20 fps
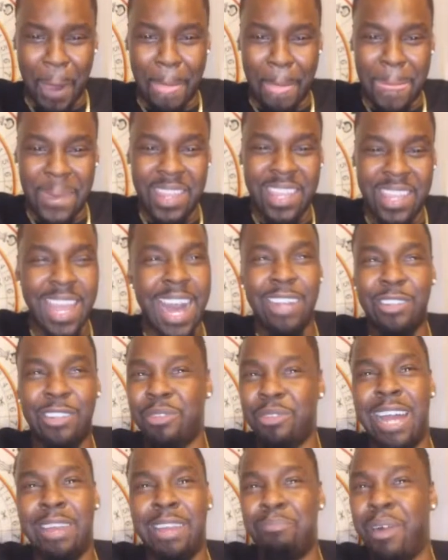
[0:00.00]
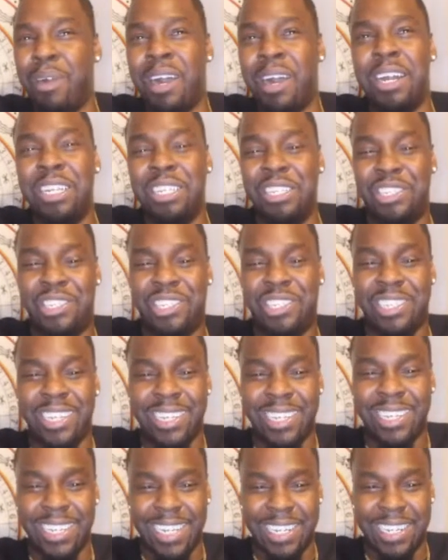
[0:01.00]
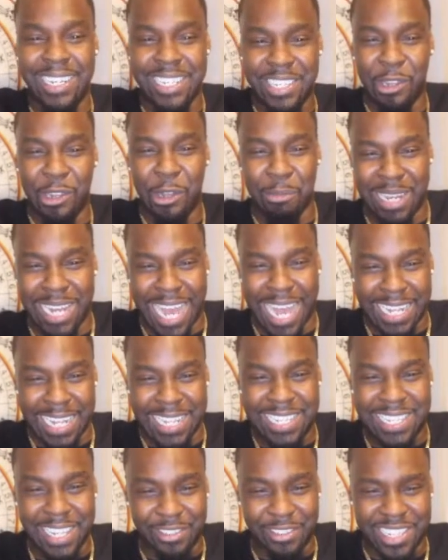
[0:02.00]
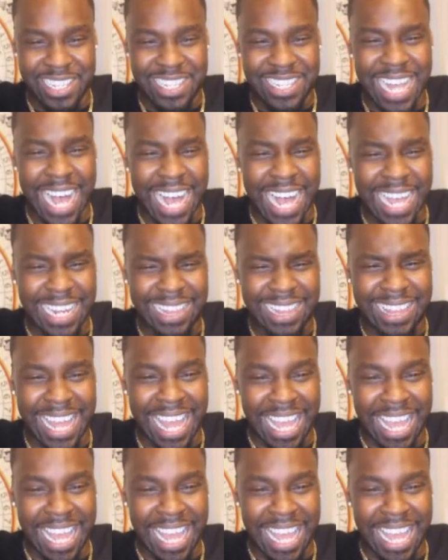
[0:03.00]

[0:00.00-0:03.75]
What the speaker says: Y'all do not budge in this Illuminati secret society thing.